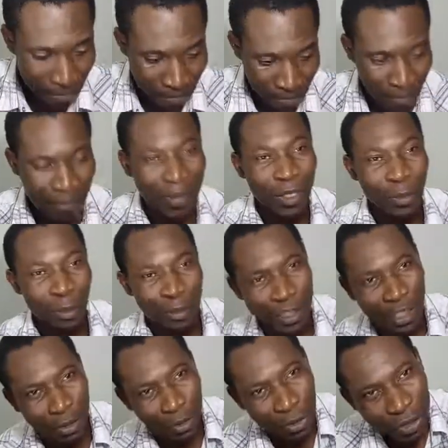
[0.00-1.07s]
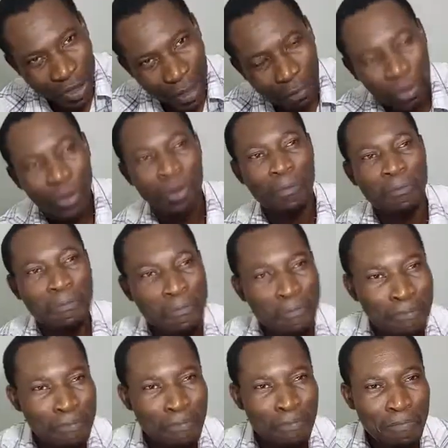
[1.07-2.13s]
they will start to crumble.
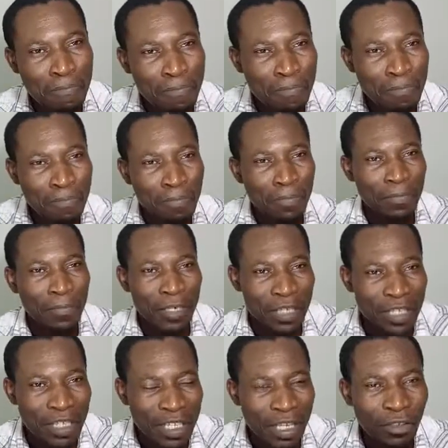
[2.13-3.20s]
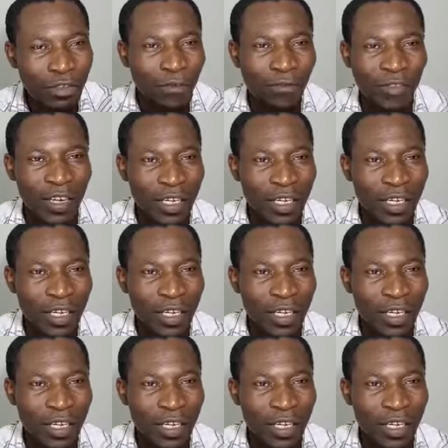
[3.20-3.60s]
They start to fail.